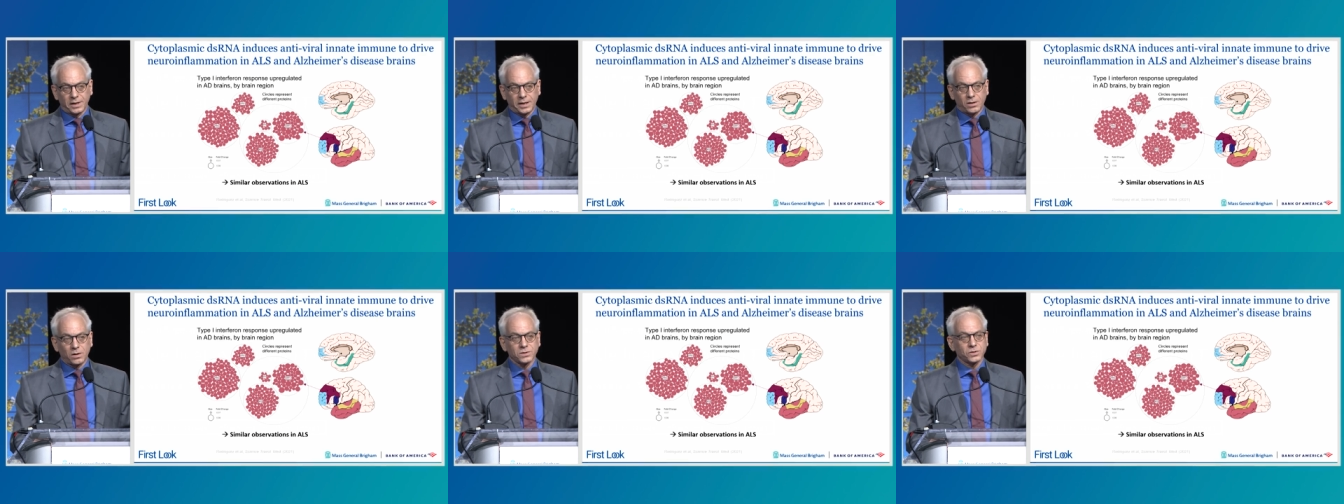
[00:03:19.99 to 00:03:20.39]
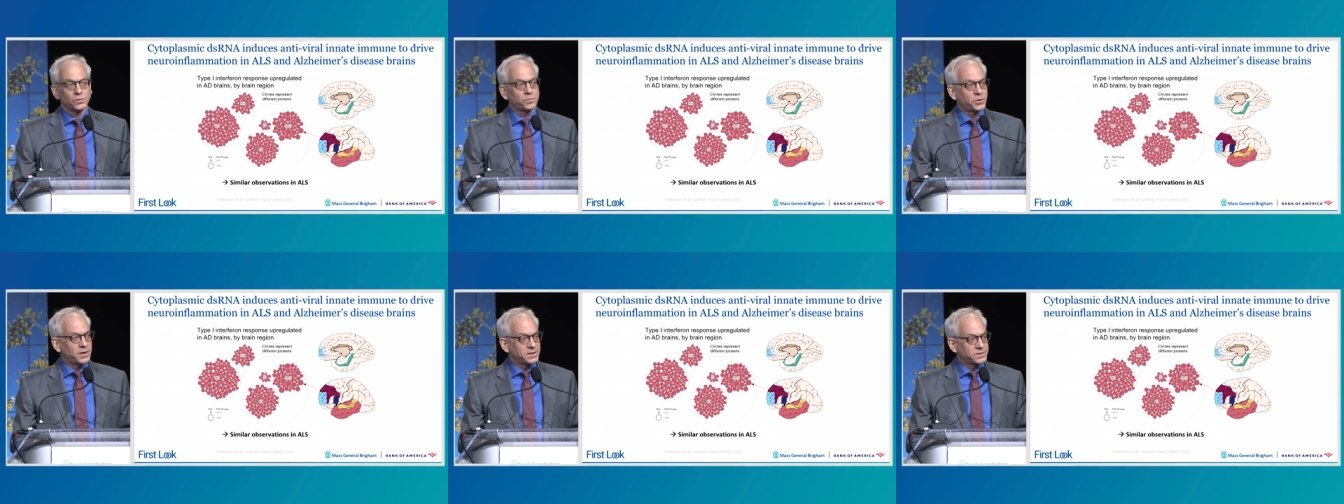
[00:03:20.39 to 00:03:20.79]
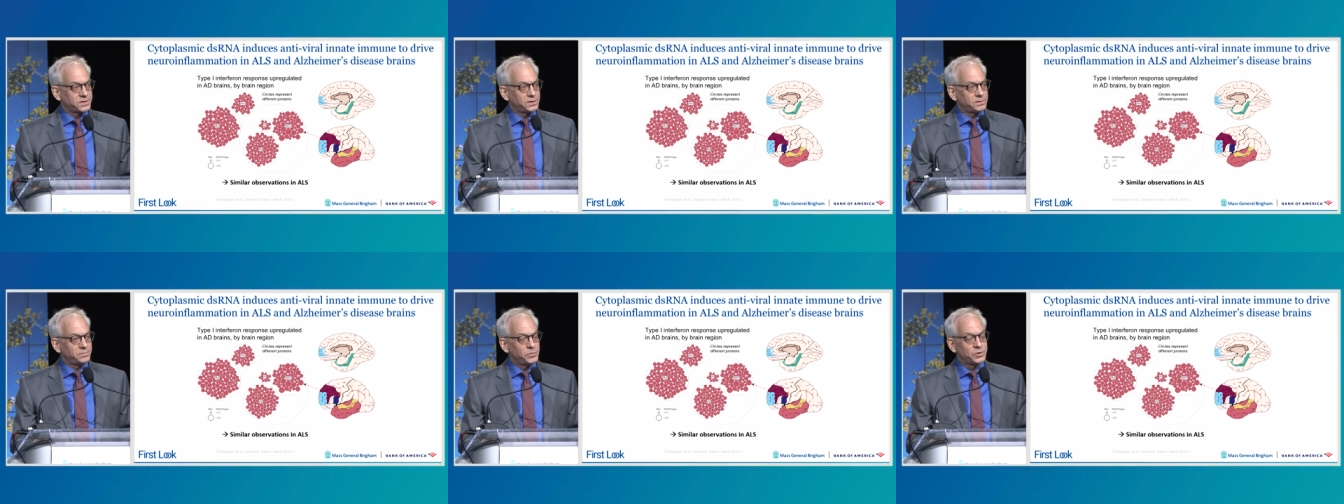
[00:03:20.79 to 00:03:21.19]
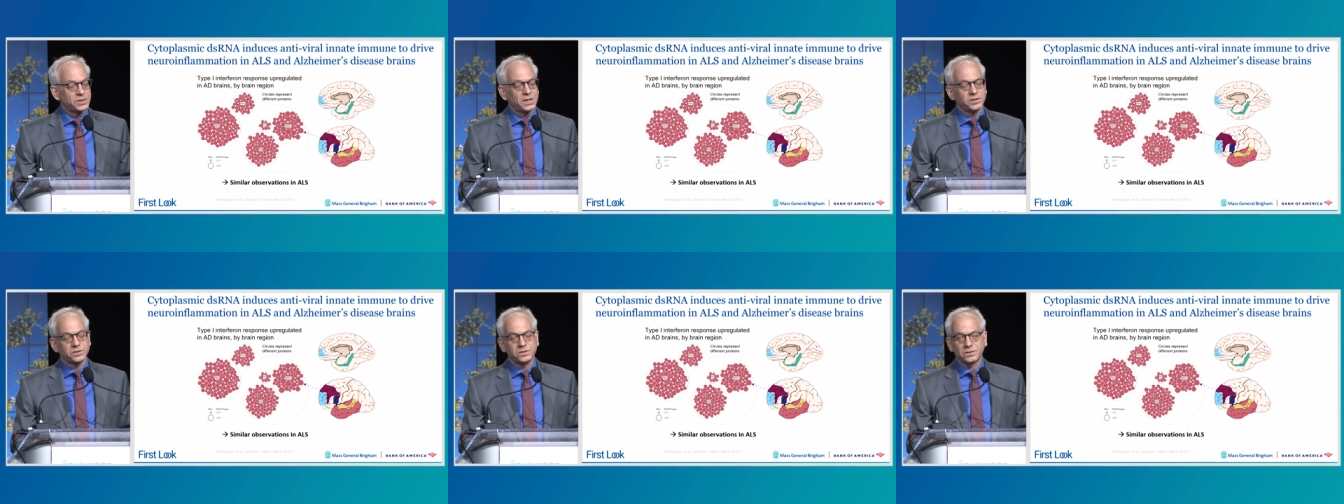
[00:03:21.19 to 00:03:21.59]
and also present
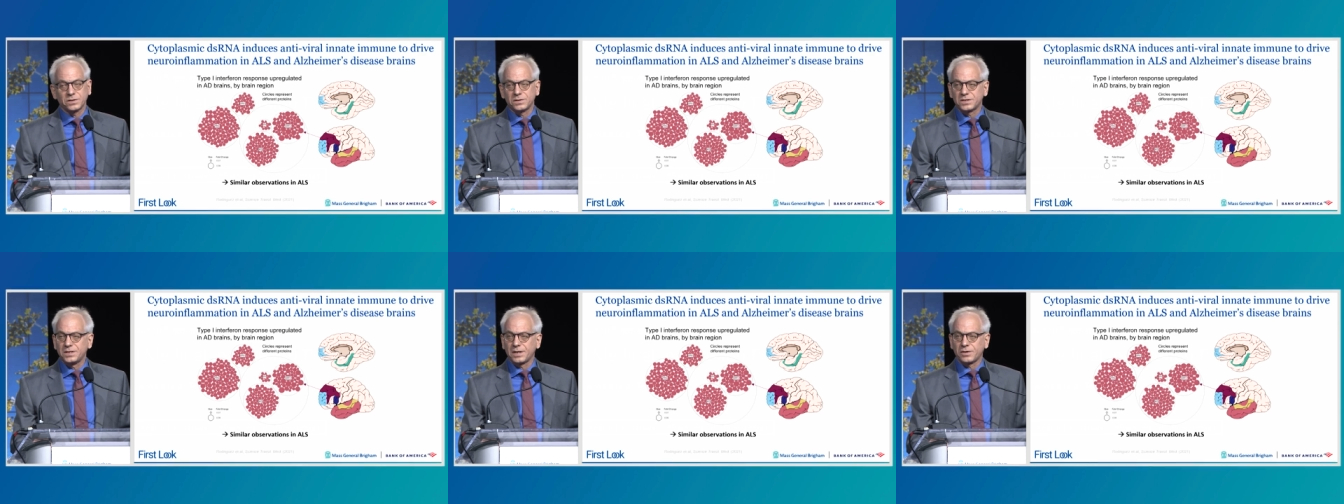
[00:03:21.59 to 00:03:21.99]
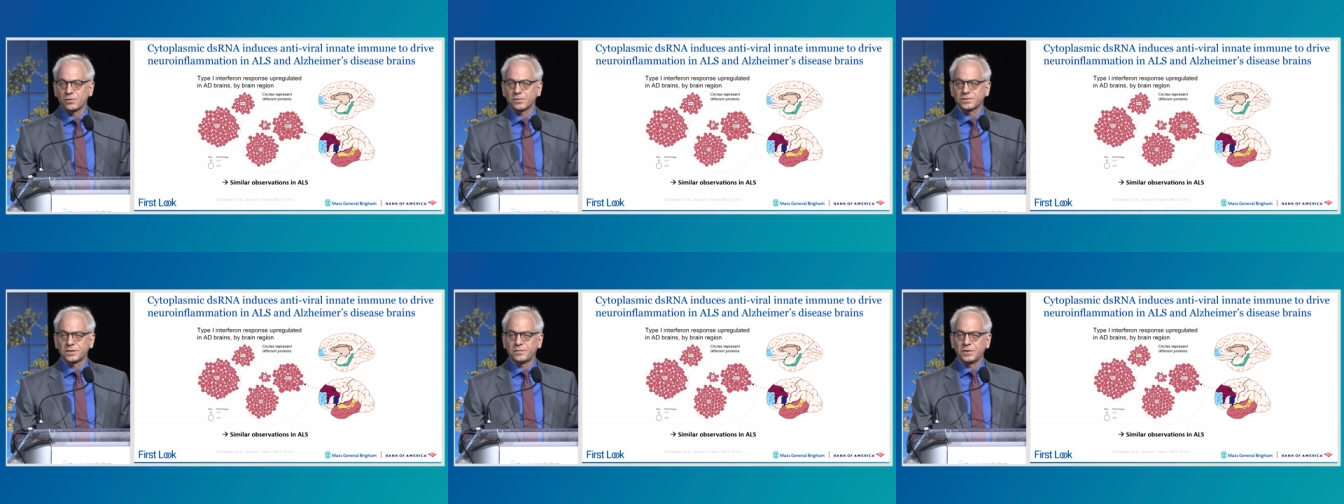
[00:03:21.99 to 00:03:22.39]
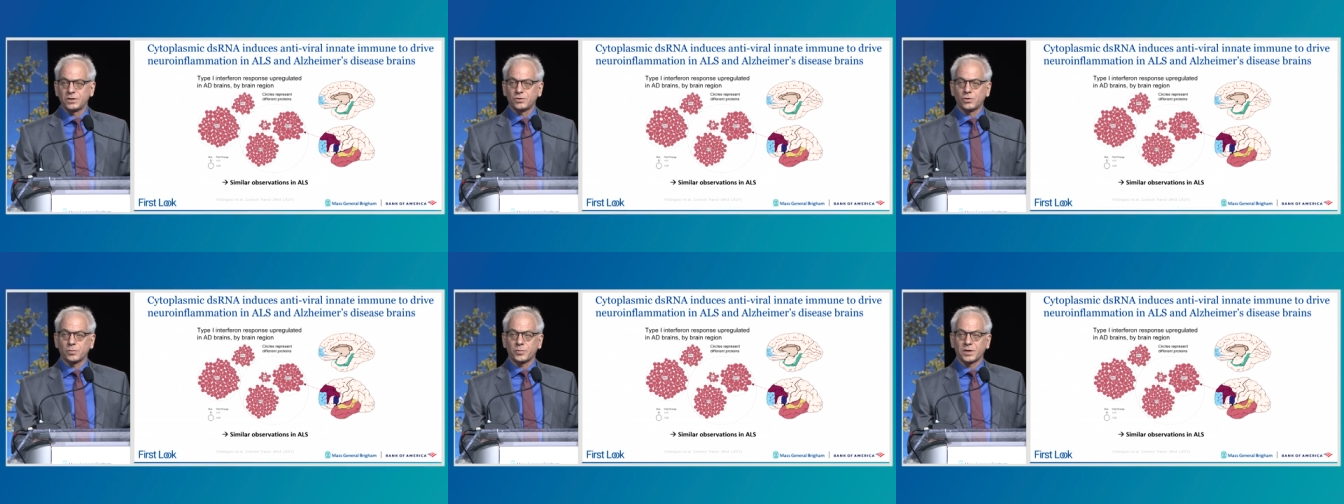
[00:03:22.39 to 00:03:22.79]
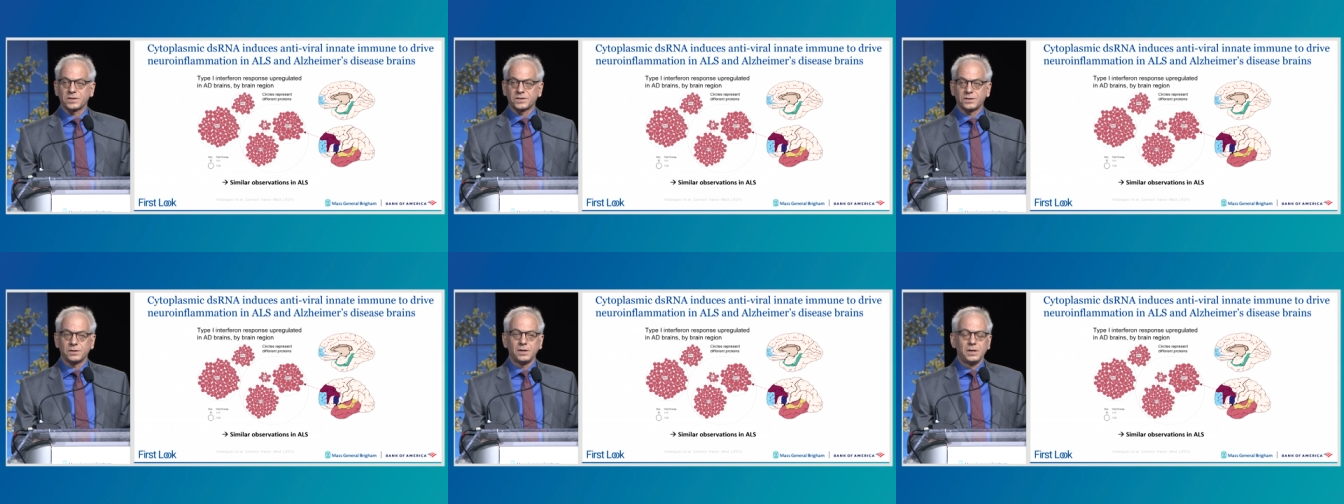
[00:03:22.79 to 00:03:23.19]
mutations in C9orf72 are
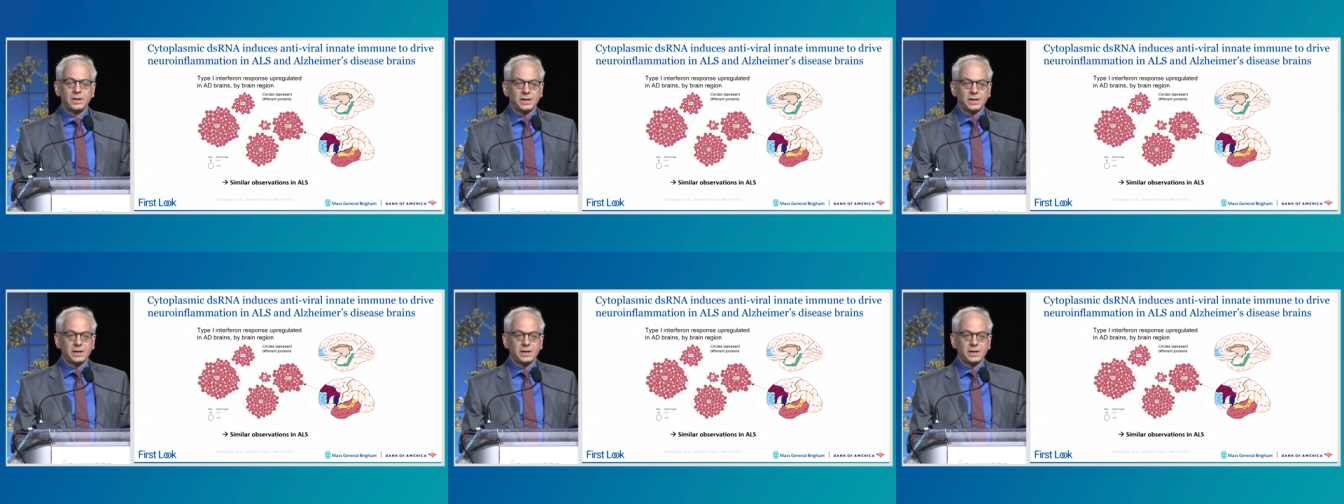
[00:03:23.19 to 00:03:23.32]
present